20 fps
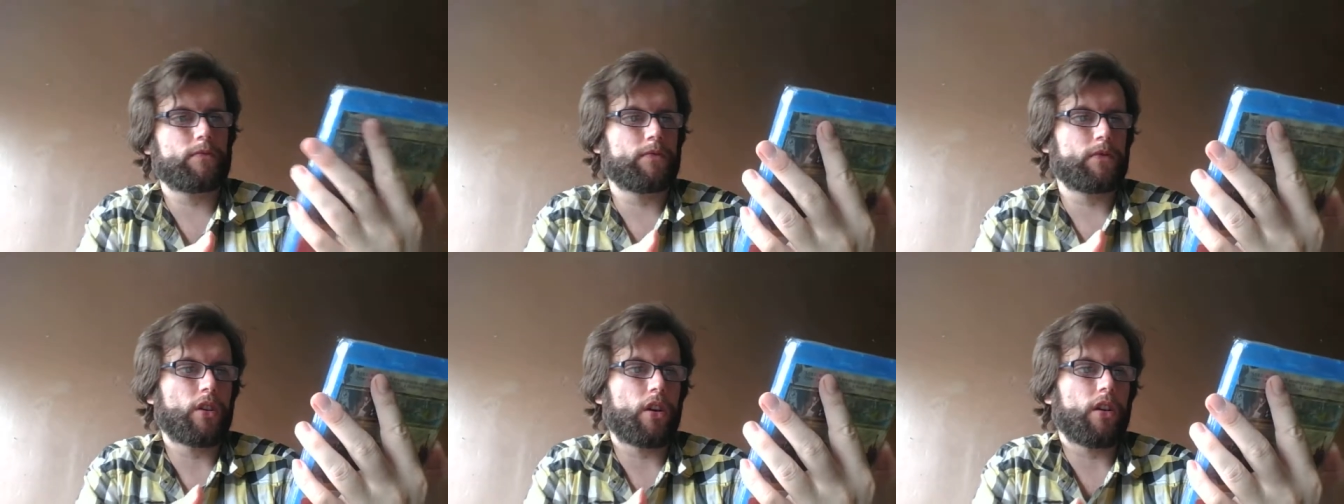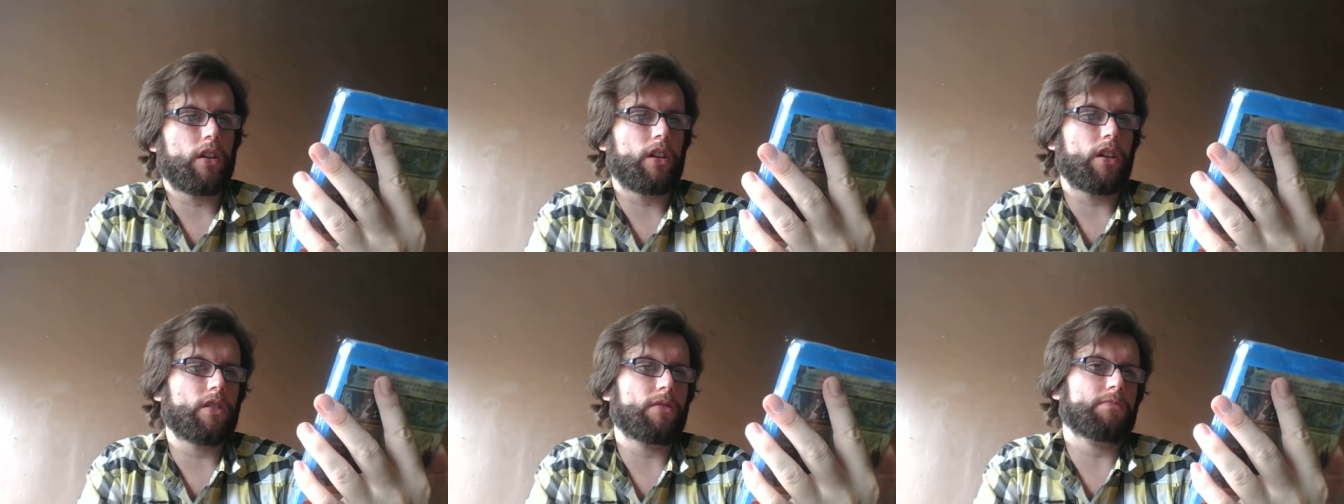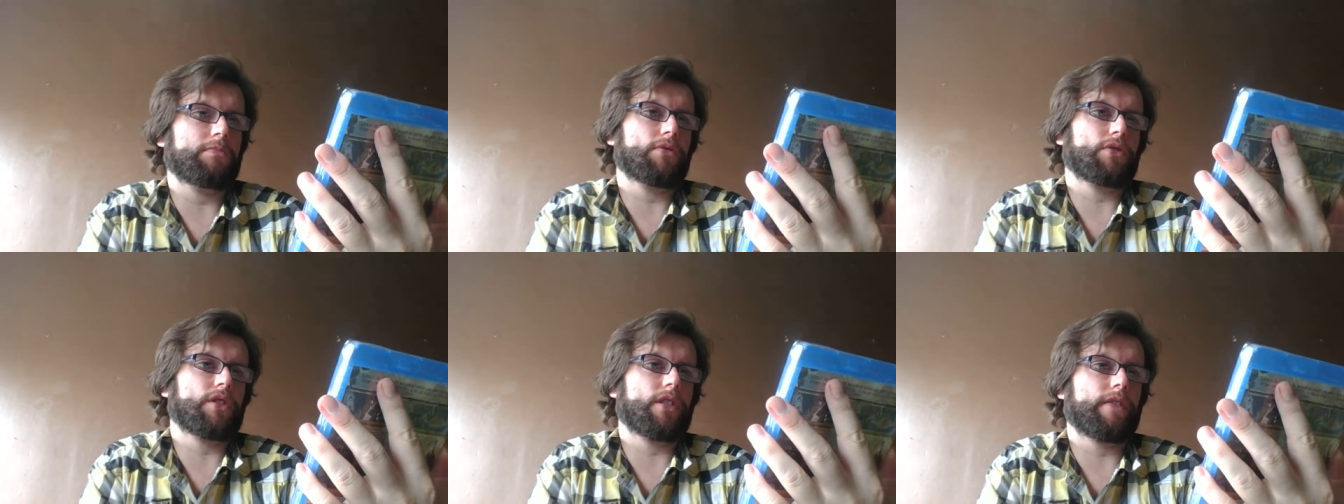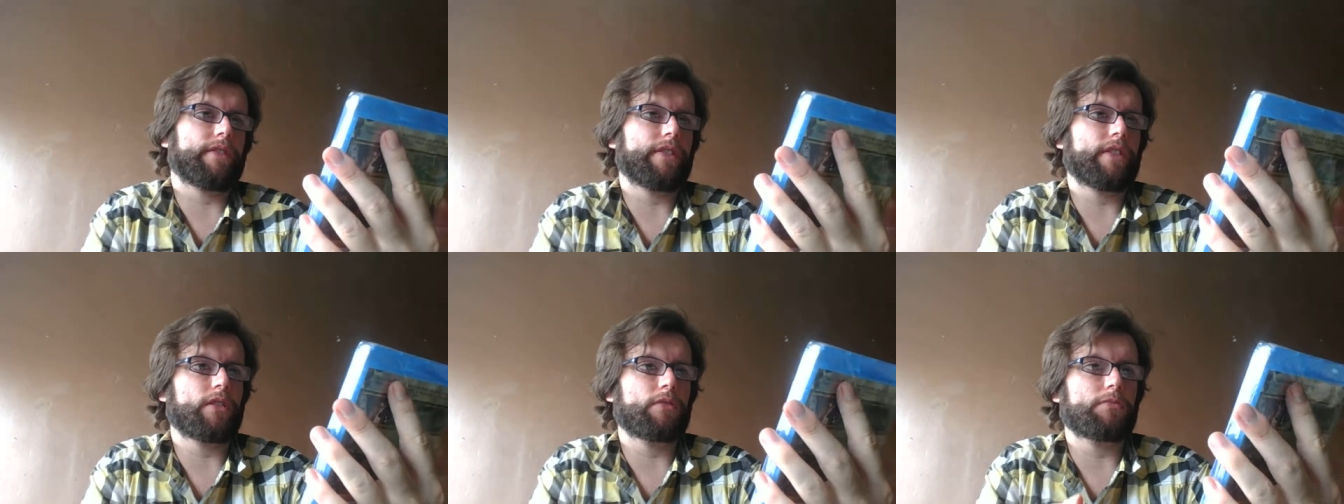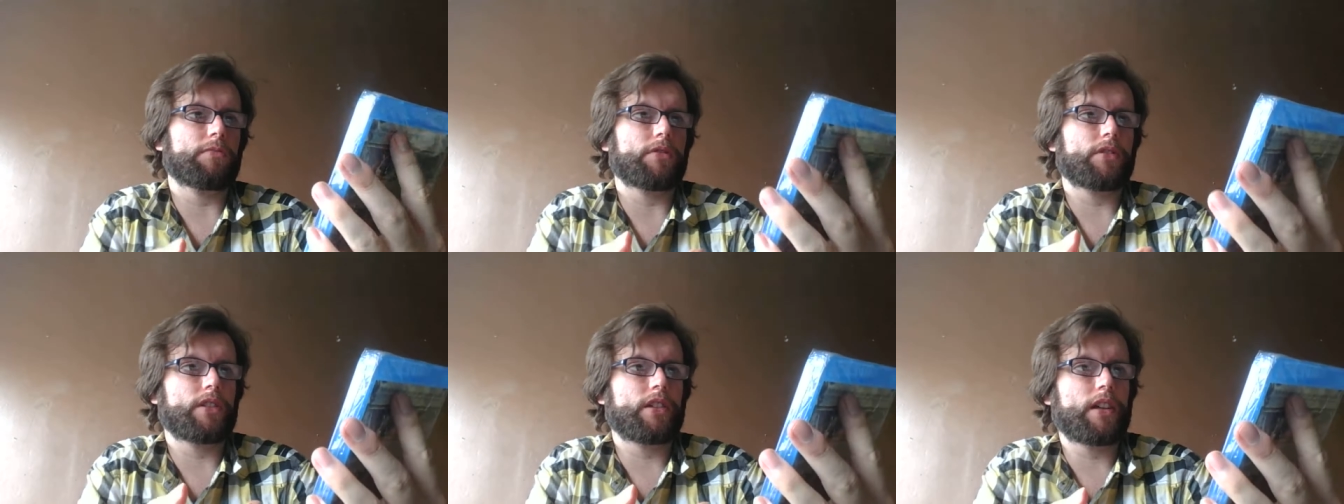not a low budget film,
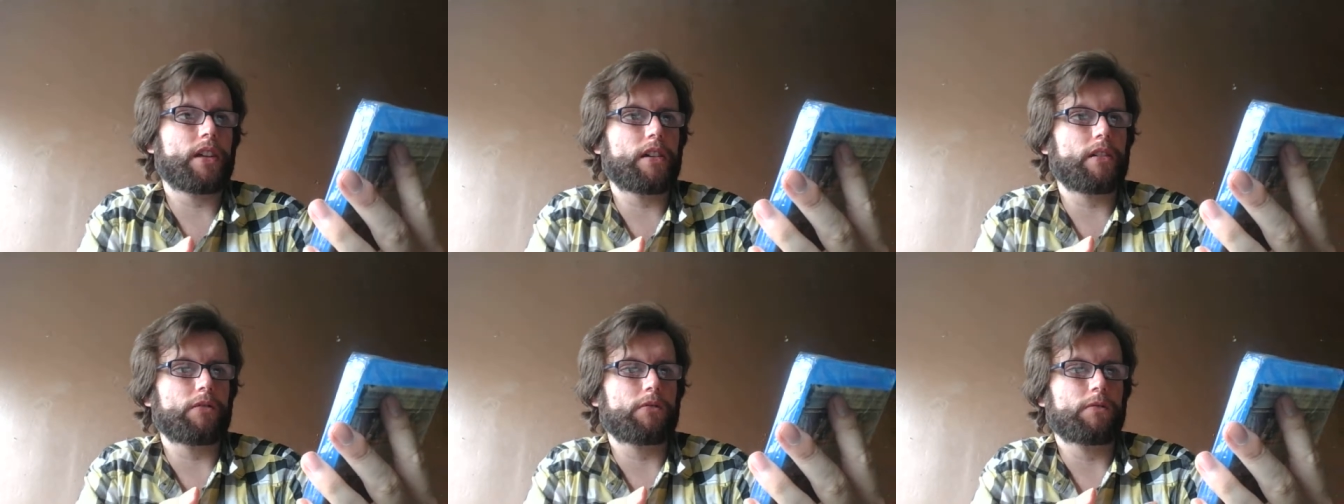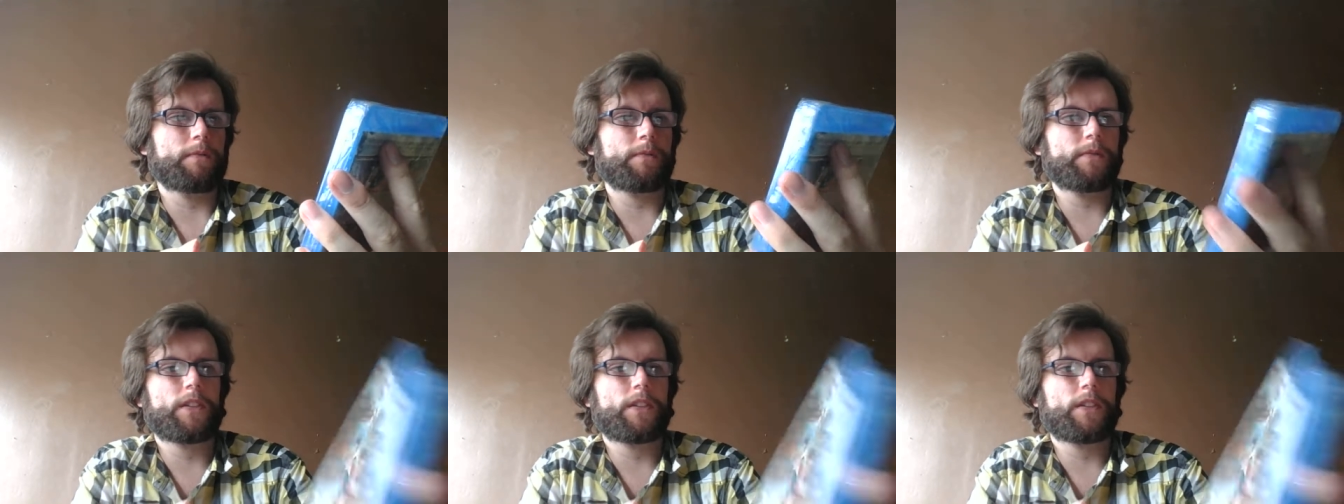but still.